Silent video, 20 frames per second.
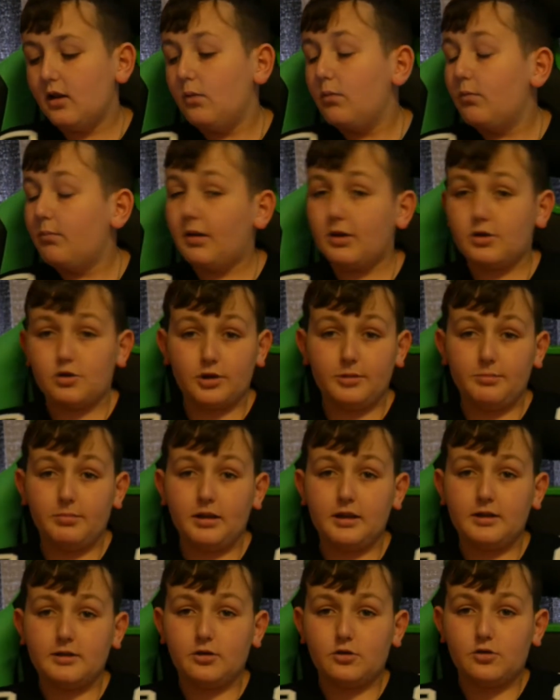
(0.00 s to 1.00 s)
my dream
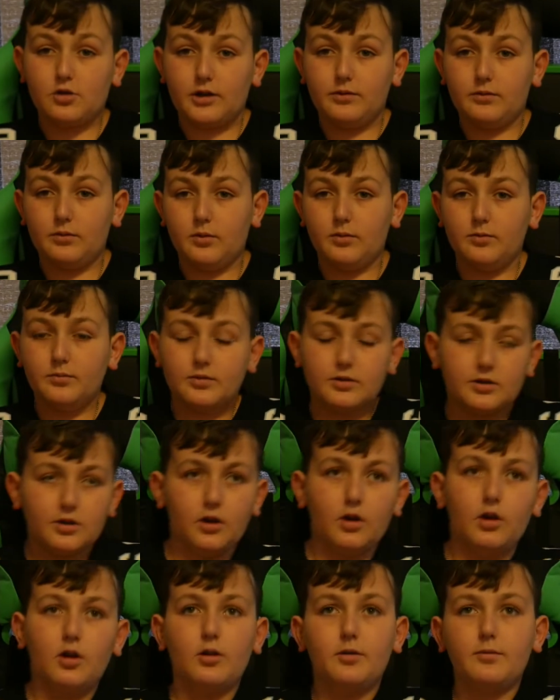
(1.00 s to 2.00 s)
place to travel.
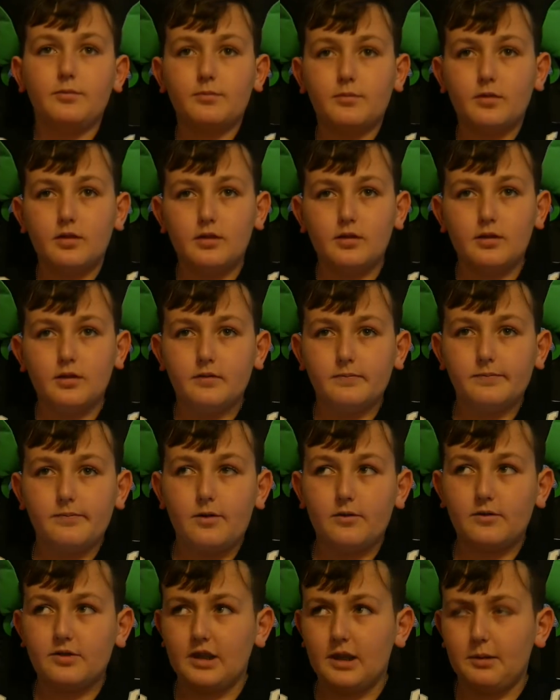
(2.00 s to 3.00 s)
So,
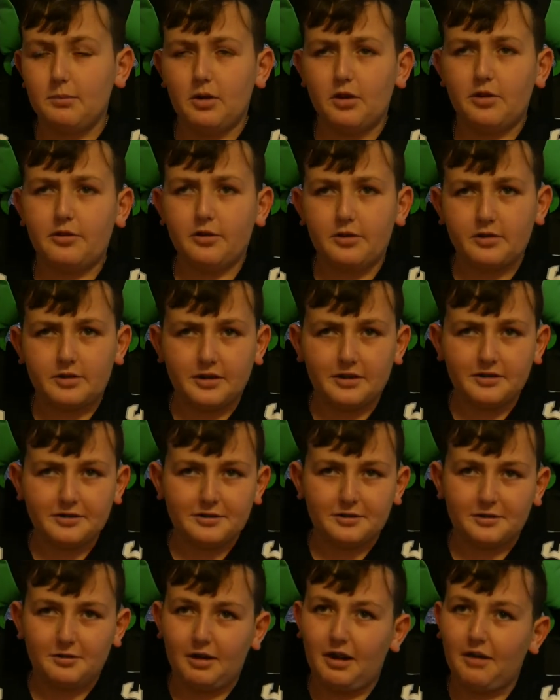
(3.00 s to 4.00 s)
obviously I'm only 13,
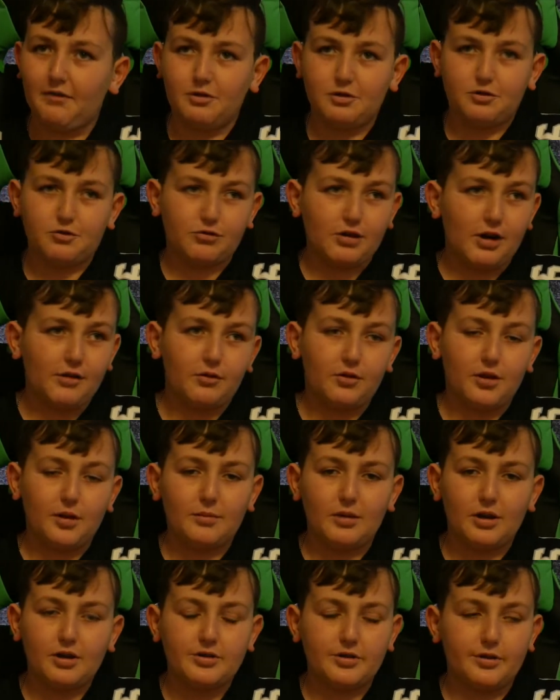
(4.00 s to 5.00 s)
so I haven't traveled that
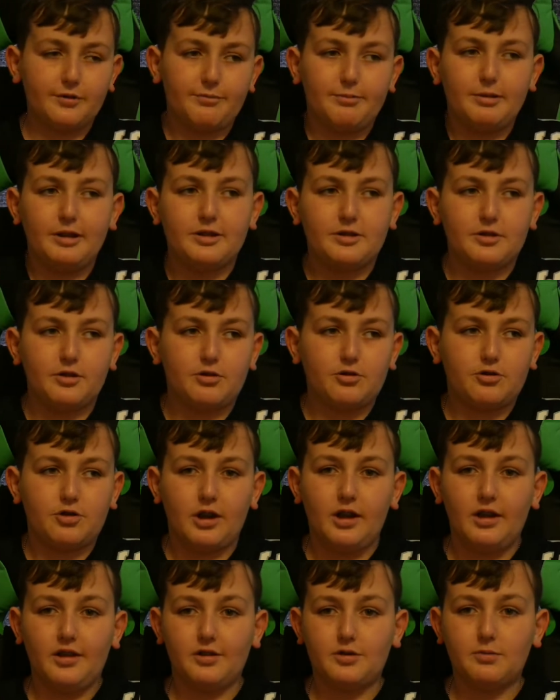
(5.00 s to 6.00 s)
much. I've been to
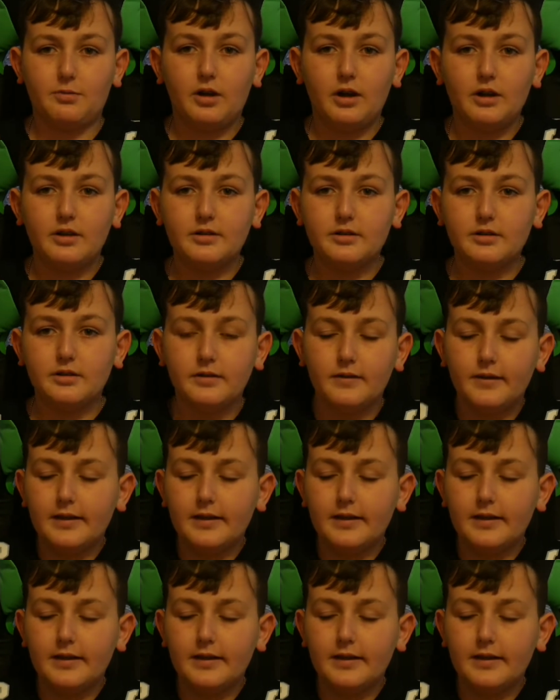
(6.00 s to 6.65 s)
Australia twice,